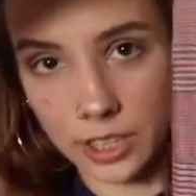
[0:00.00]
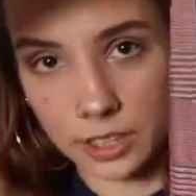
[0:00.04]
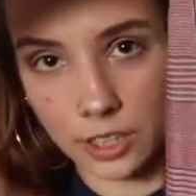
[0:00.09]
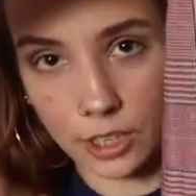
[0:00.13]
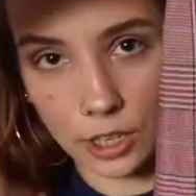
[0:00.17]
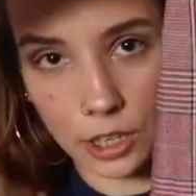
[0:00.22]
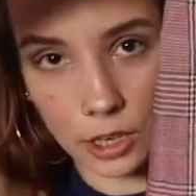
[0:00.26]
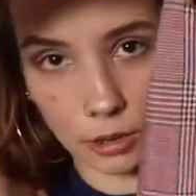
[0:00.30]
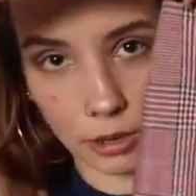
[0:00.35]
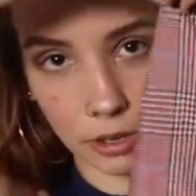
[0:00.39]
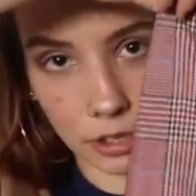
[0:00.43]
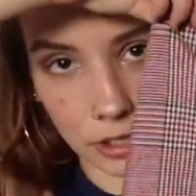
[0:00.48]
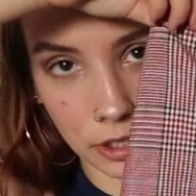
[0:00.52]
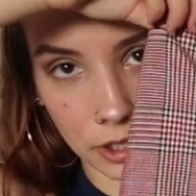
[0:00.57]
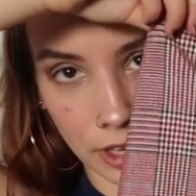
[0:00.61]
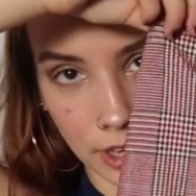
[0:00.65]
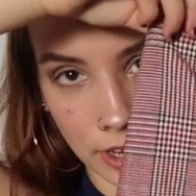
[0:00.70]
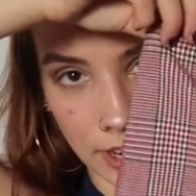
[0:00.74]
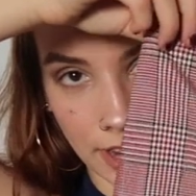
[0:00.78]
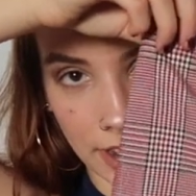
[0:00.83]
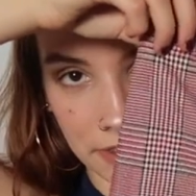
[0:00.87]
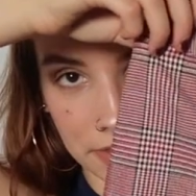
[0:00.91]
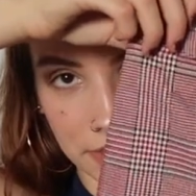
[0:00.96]
like the cutest
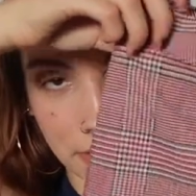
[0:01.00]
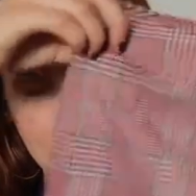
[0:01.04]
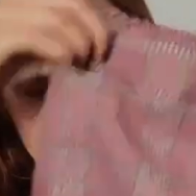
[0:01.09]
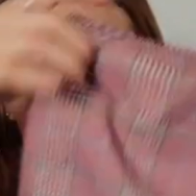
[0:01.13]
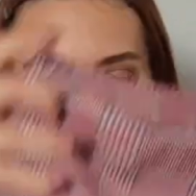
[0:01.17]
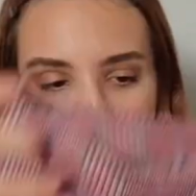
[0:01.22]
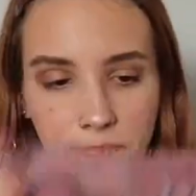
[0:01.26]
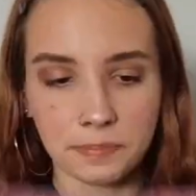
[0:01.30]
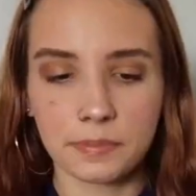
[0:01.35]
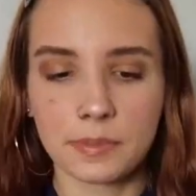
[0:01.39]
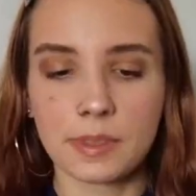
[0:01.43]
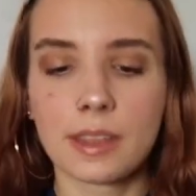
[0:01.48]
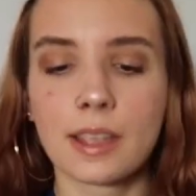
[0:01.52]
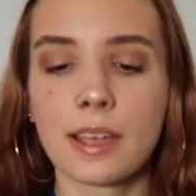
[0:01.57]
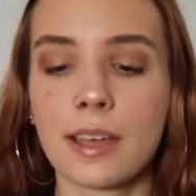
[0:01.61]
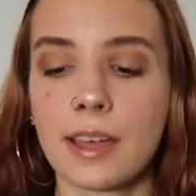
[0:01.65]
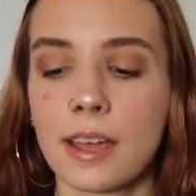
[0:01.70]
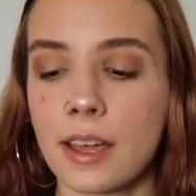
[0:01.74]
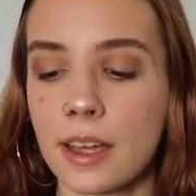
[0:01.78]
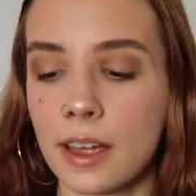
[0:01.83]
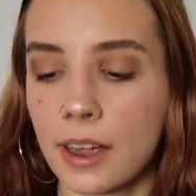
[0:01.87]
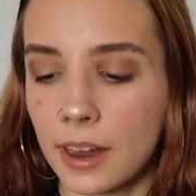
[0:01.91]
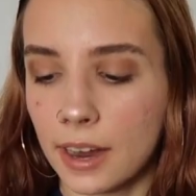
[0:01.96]
skirt ever.
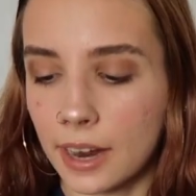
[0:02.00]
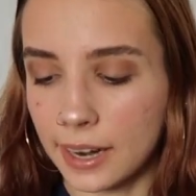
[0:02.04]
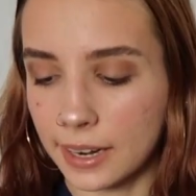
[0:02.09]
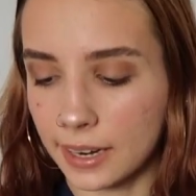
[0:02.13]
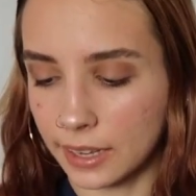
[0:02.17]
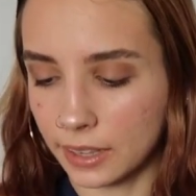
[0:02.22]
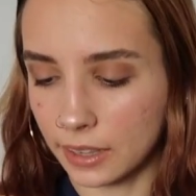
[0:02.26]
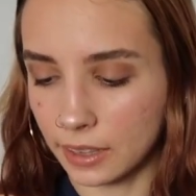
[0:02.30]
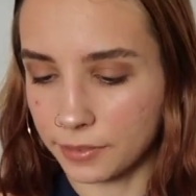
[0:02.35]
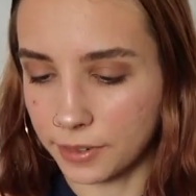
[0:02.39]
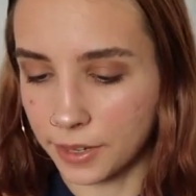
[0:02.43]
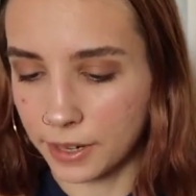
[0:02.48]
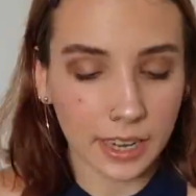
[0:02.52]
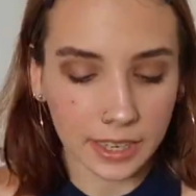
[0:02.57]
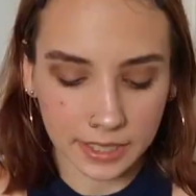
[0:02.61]
And I love it.